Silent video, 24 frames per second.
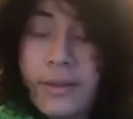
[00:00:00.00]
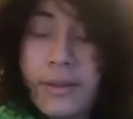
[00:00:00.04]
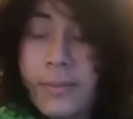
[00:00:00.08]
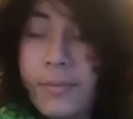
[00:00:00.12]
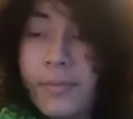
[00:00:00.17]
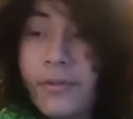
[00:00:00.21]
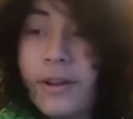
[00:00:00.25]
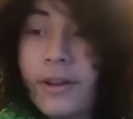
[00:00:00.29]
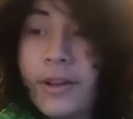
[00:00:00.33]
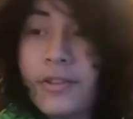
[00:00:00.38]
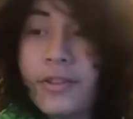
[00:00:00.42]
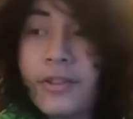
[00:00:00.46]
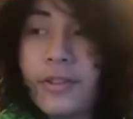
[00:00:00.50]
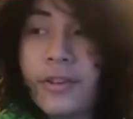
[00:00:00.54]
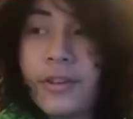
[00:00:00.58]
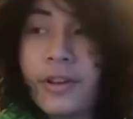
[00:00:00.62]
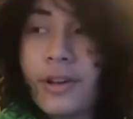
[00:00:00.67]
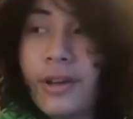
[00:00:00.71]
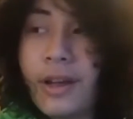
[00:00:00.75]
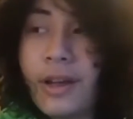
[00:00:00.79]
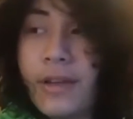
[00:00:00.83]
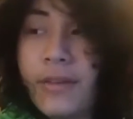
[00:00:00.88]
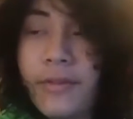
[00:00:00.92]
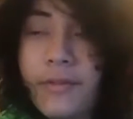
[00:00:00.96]

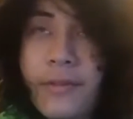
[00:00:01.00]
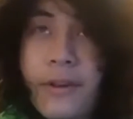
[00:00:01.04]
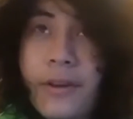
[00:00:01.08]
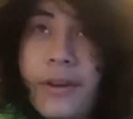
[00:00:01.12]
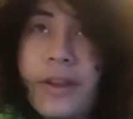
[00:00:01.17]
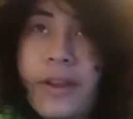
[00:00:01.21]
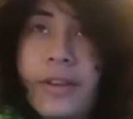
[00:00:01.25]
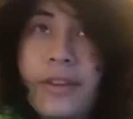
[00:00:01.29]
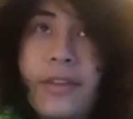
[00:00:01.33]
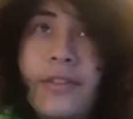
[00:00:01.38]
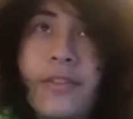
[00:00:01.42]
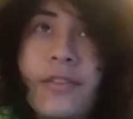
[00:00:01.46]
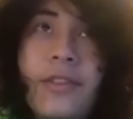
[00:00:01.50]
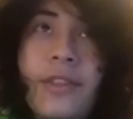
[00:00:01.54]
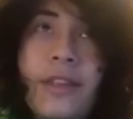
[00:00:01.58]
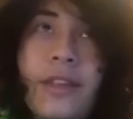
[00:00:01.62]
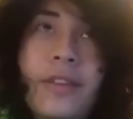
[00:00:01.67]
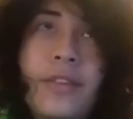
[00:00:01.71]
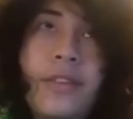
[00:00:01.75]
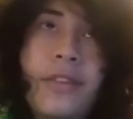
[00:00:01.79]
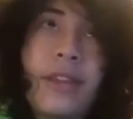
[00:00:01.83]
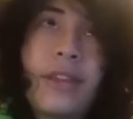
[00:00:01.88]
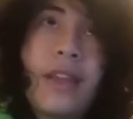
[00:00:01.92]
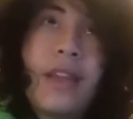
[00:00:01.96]
pressure, various other
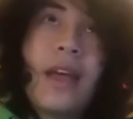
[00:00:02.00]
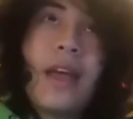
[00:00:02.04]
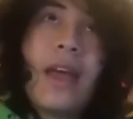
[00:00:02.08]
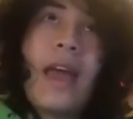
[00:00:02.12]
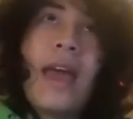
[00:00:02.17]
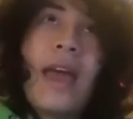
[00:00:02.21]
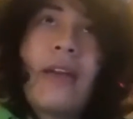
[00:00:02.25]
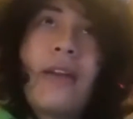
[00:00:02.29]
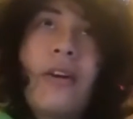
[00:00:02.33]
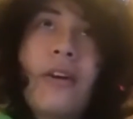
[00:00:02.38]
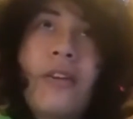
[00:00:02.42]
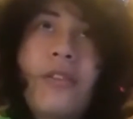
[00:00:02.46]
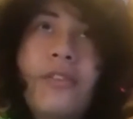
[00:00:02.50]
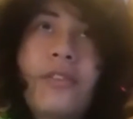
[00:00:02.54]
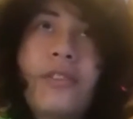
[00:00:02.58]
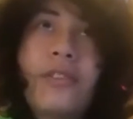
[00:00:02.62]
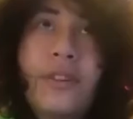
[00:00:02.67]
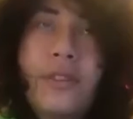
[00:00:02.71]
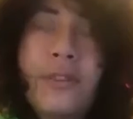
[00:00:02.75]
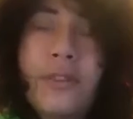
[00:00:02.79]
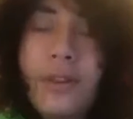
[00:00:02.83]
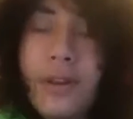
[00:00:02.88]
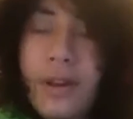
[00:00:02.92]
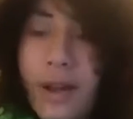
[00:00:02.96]
things. And
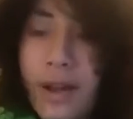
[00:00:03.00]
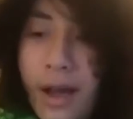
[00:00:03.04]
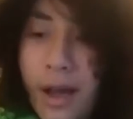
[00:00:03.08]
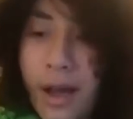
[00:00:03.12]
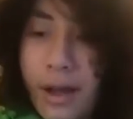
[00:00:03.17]
also,